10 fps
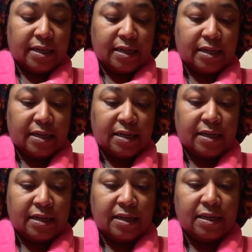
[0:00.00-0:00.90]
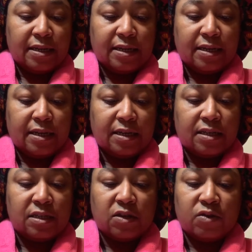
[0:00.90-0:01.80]
And yeah,
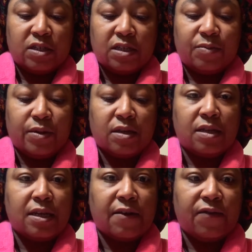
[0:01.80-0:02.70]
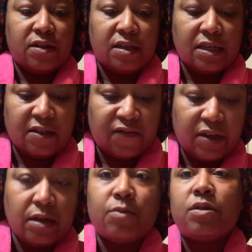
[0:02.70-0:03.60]
so just be on the lookout for the next
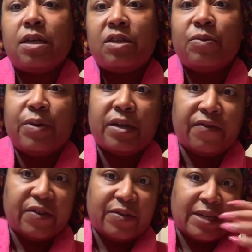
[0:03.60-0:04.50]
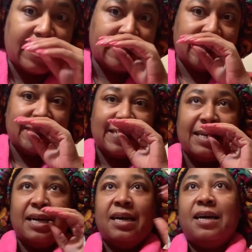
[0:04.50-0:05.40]
video. I'm trying to do better for you guys because
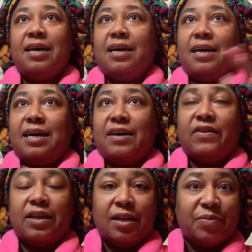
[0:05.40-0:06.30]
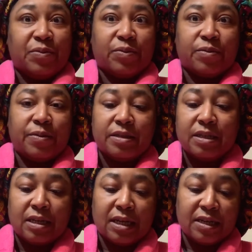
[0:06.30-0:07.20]
I had a lot of people
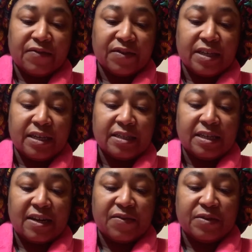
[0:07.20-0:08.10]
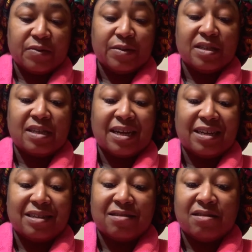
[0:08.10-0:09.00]
requesting a lot of different things, and I've just been
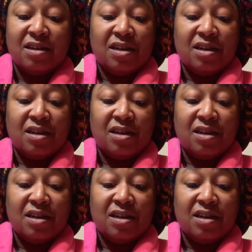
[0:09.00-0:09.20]
slacking